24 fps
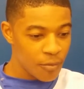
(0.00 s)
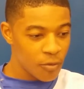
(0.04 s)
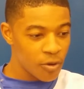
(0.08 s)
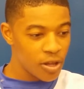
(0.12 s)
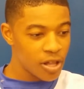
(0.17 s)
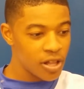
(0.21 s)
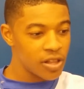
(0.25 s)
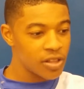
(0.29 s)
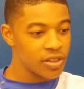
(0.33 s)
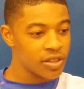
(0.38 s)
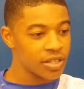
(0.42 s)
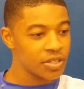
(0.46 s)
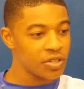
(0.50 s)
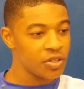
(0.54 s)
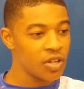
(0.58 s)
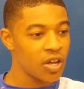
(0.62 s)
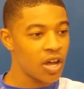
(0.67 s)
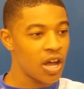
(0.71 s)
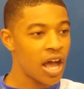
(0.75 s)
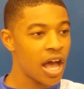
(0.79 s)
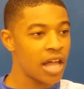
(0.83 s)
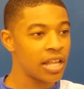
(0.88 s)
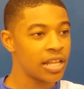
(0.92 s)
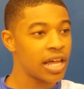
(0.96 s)
Well, you
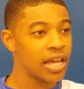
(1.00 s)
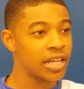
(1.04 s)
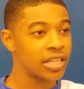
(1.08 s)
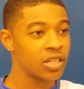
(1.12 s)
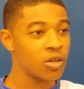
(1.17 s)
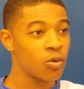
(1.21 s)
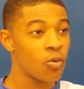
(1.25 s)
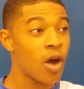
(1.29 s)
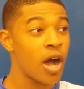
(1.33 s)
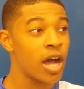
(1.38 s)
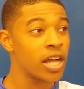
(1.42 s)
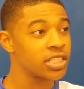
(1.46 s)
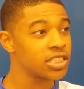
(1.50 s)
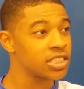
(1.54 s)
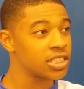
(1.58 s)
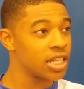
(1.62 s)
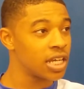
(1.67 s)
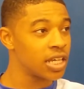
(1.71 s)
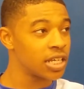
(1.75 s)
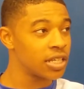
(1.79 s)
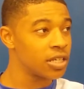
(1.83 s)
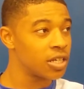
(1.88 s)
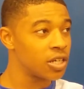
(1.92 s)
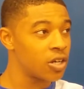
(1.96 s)
know, I like to watch,
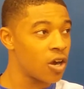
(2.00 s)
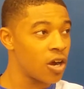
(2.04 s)
like,